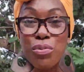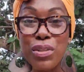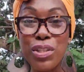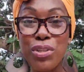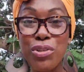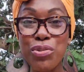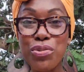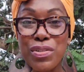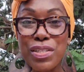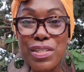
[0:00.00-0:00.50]
in
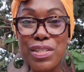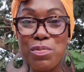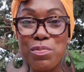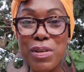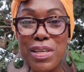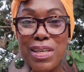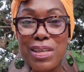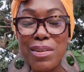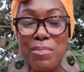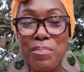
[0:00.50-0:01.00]
the news this
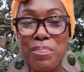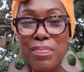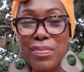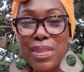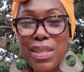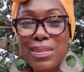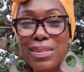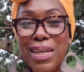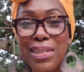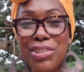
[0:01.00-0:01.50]
week,
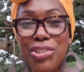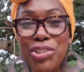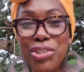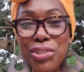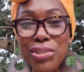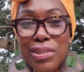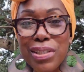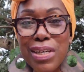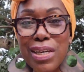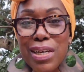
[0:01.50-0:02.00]

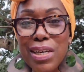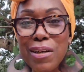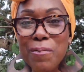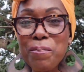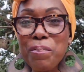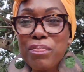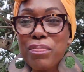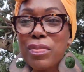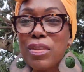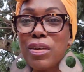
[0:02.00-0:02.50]
Nigeria,
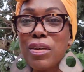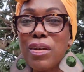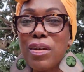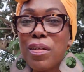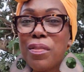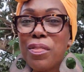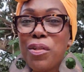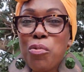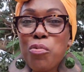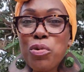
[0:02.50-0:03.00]

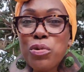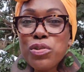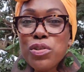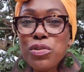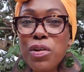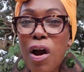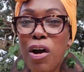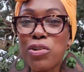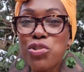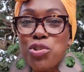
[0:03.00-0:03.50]
there
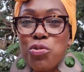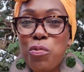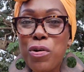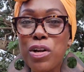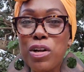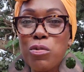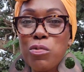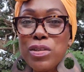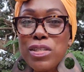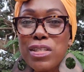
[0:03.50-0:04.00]
was on
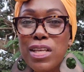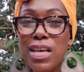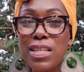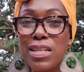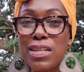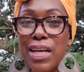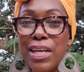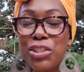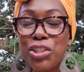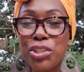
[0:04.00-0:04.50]
Twitter, it was saying
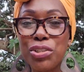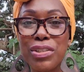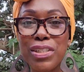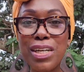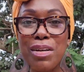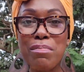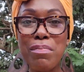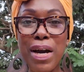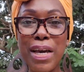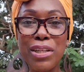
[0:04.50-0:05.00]
that
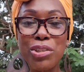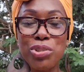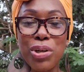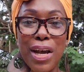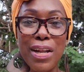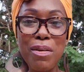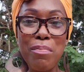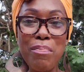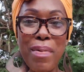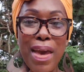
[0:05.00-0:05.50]
Nigeria might
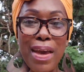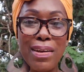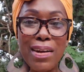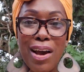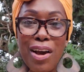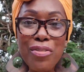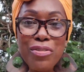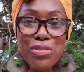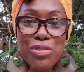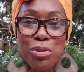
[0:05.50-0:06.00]
try to ban
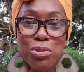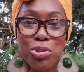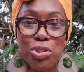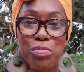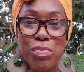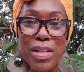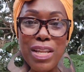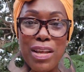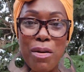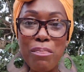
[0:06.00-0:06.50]
other social
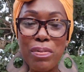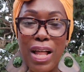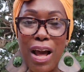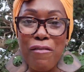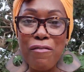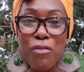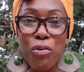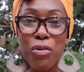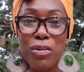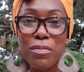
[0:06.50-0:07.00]
media
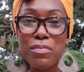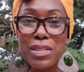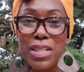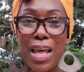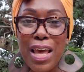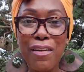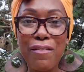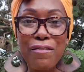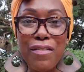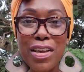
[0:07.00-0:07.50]
platforms
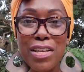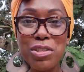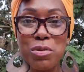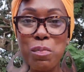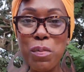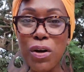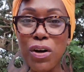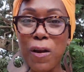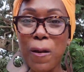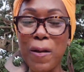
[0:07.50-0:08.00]
like
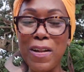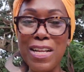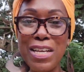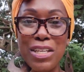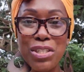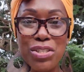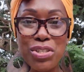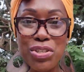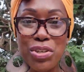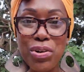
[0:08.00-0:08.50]
Facebook and
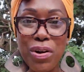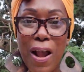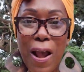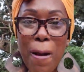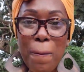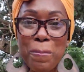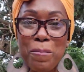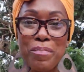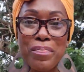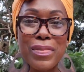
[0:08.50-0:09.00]

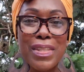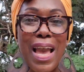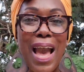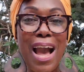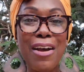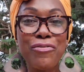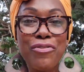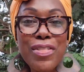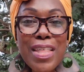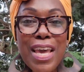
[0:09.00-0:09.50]
Instagram.
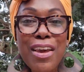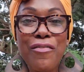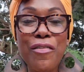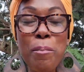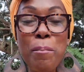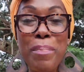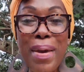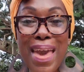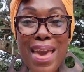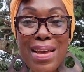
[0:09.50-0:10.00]
After they
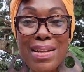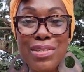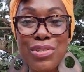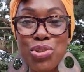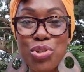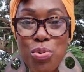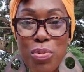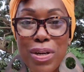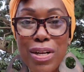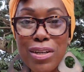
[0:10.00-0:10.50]

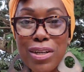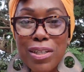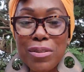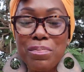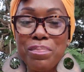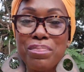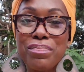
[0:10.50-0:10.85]
banned Twitter,